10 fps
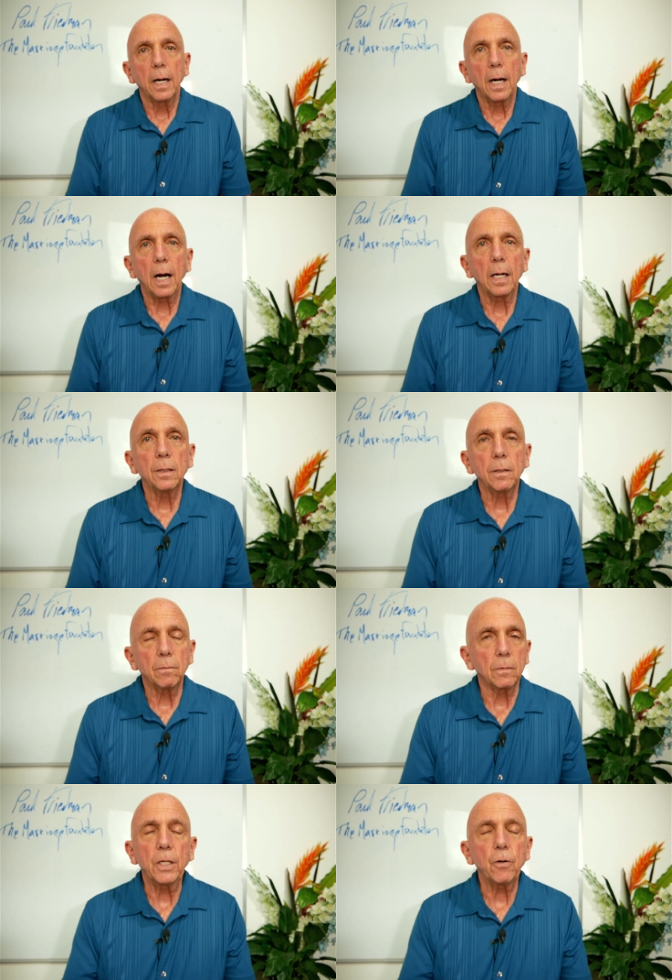I
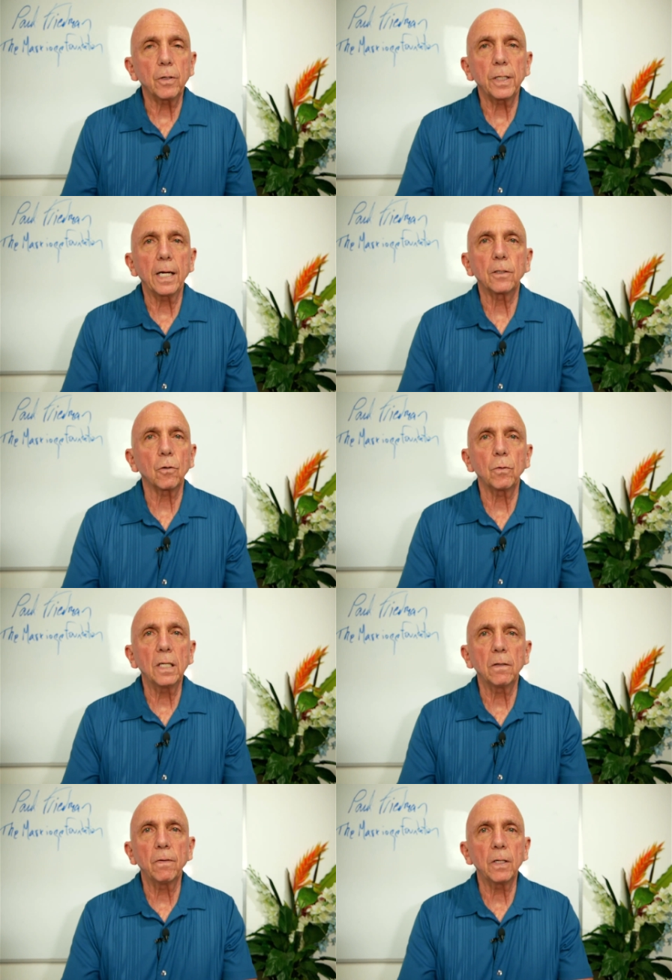literally had to
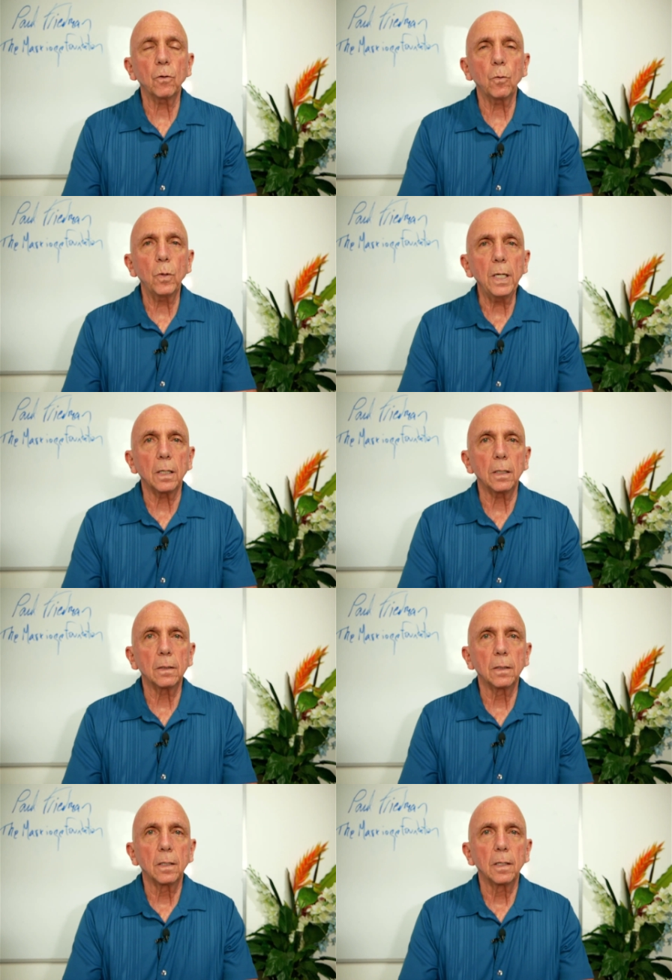reinvent the wheel.
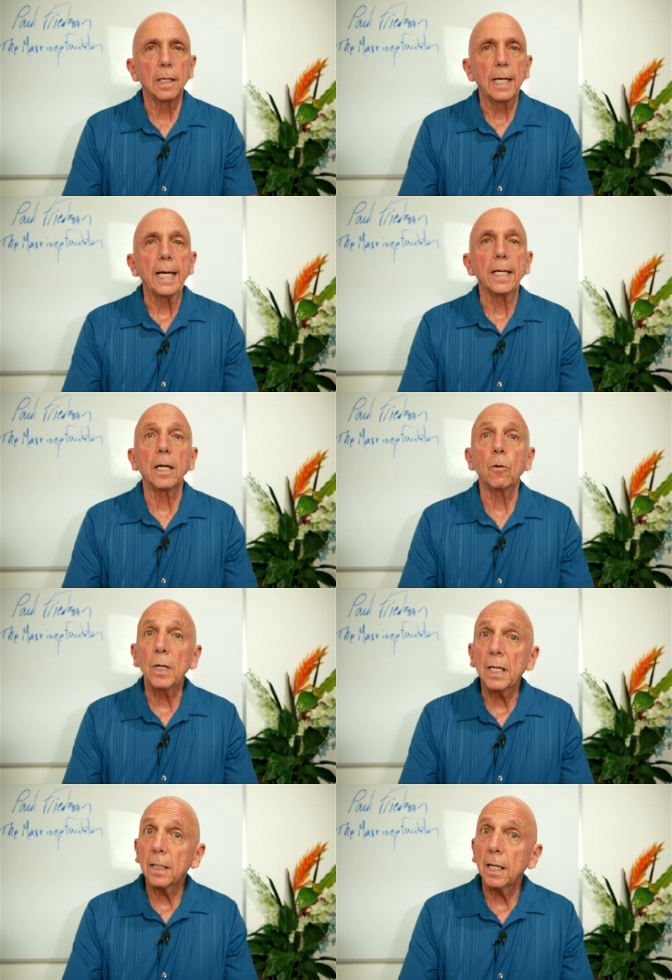And I
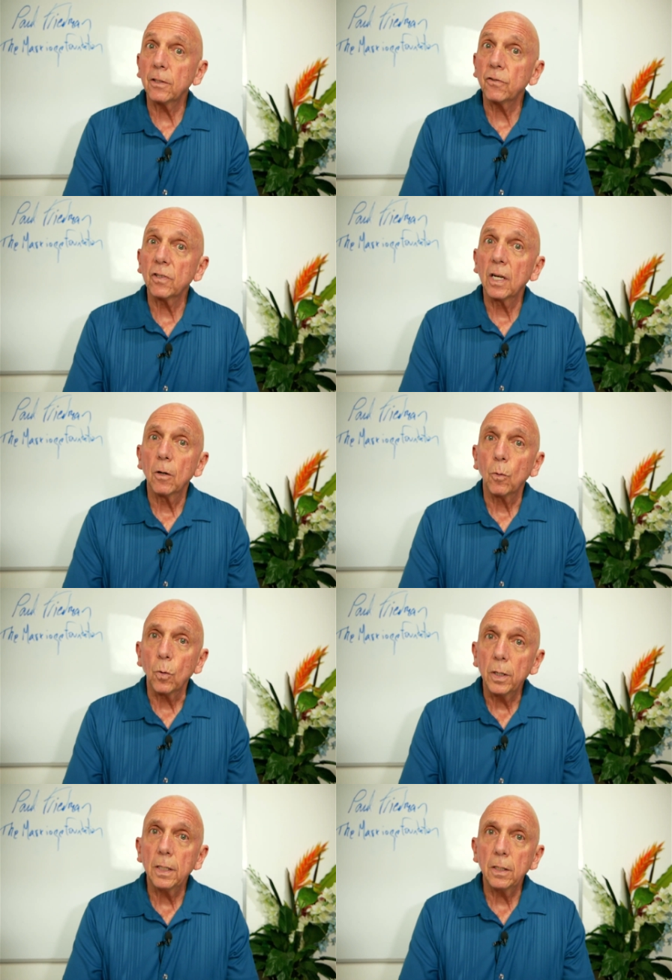realized
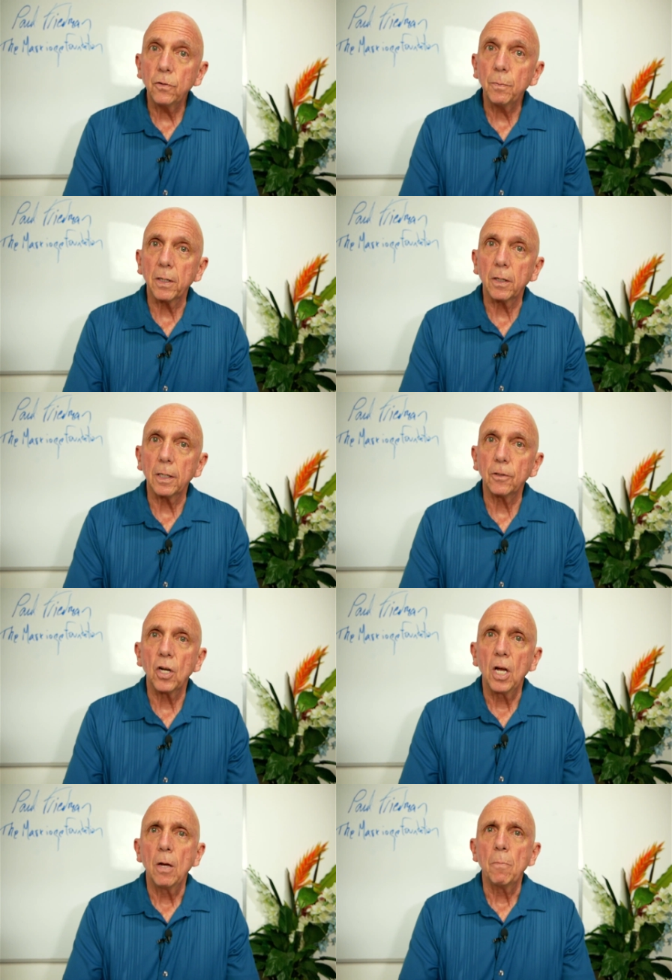what is marriage?
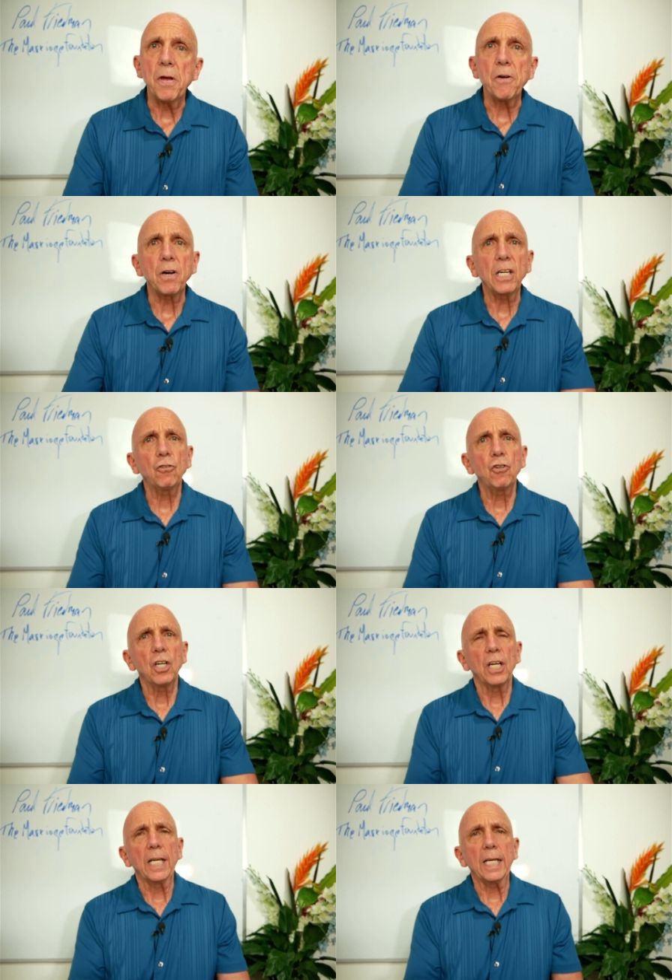Marriage
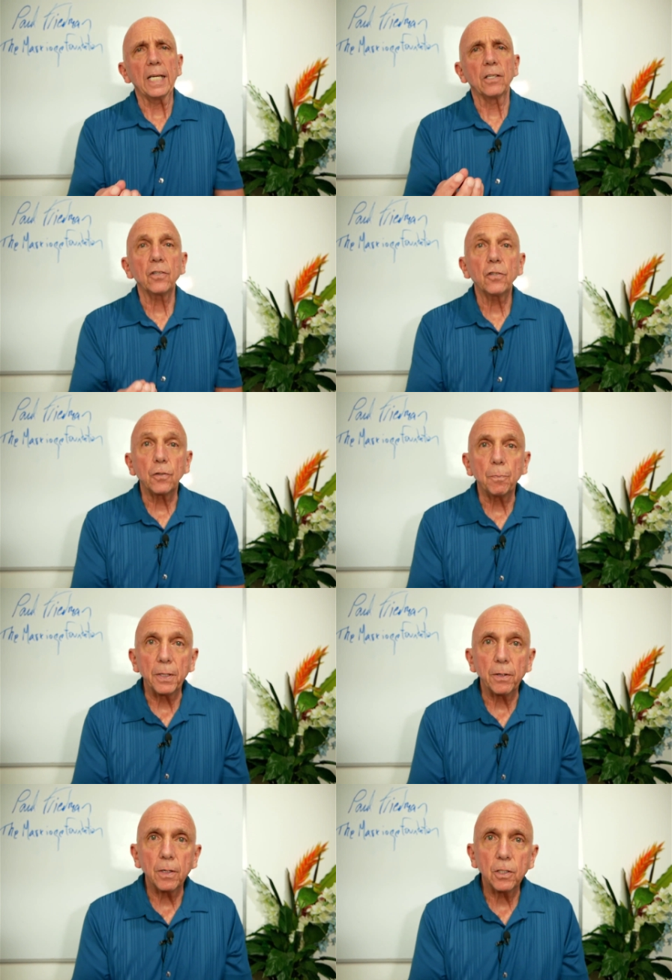is a
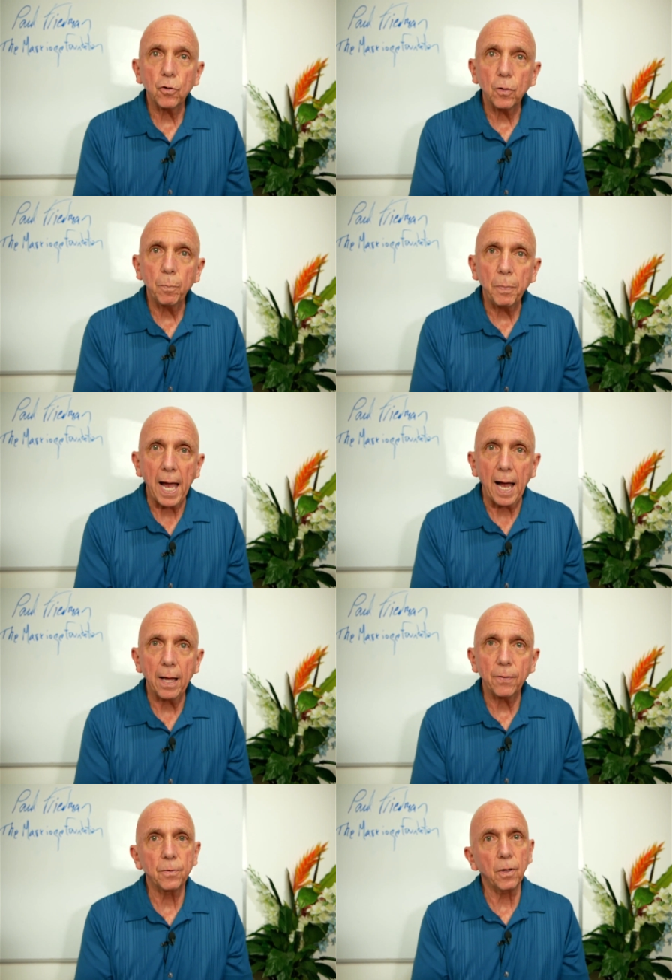spiritual
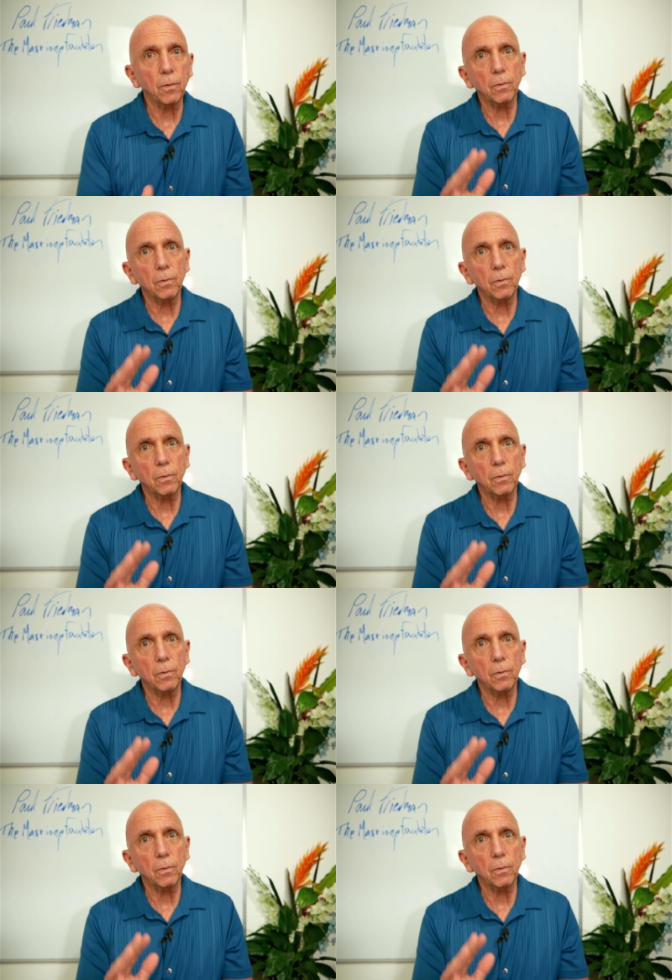path. Don't,